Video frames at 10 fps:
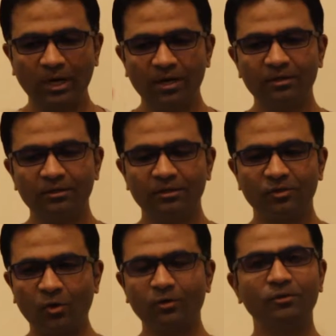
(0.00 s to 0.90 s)
are
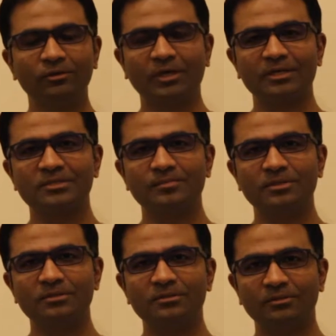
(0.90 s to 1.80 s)
talking to the
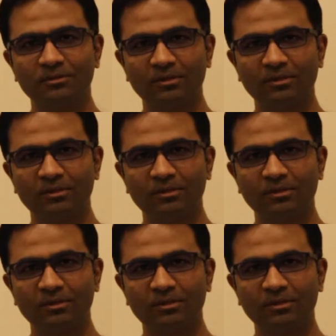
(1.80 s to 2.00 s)
customer,